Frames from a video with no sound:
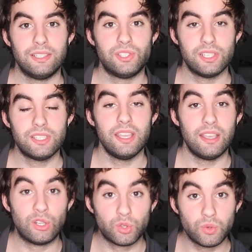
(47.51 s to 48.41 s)
just to
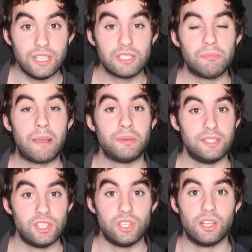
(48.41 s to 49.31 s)
increase my
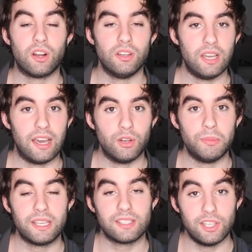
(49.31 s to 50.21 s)
position in Cardano,
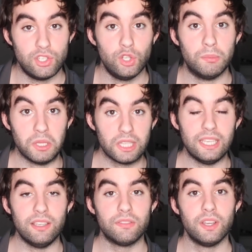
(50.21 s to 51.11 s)
because I do
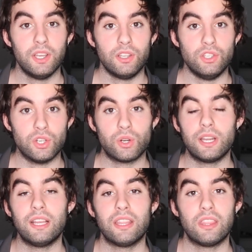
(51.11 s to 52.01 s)
believe
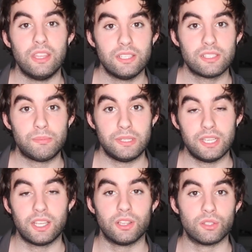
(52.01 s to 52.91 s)
during this
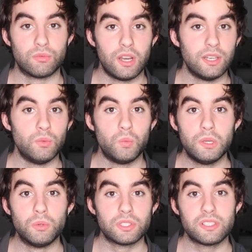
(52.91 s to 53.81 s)
particular run,
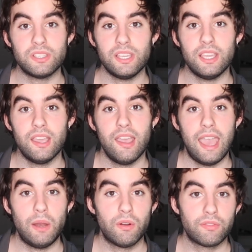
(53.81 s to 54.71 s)
we will see
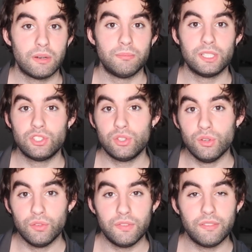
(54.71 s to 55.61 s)
anywhere from a
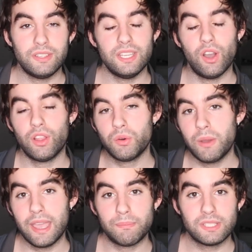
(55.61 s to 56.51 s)
250 all the
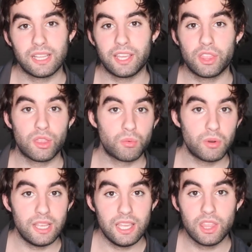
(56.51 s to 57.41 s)
way up to like
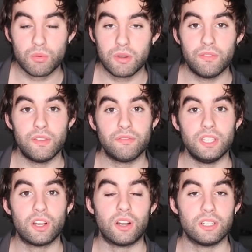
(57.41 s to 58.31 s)

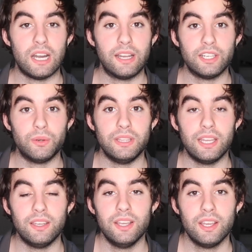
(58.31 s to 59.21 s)
350 Cardano. And
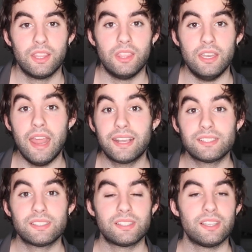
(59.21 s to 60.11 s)
then the
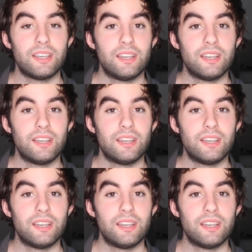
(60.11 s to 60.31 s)
next